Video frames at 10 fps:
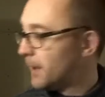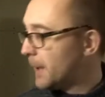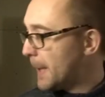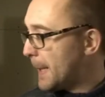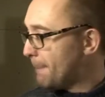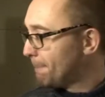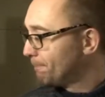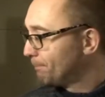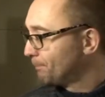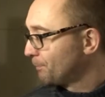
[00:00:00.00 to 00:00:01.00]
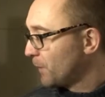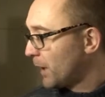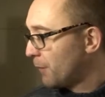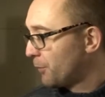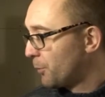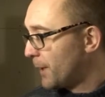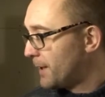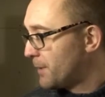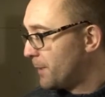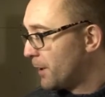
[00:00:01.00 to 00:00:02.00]
I have to rate
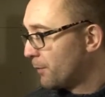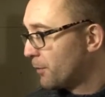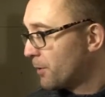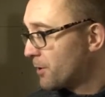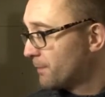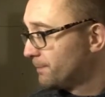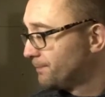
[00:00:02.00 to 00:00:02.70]
this beer, of course.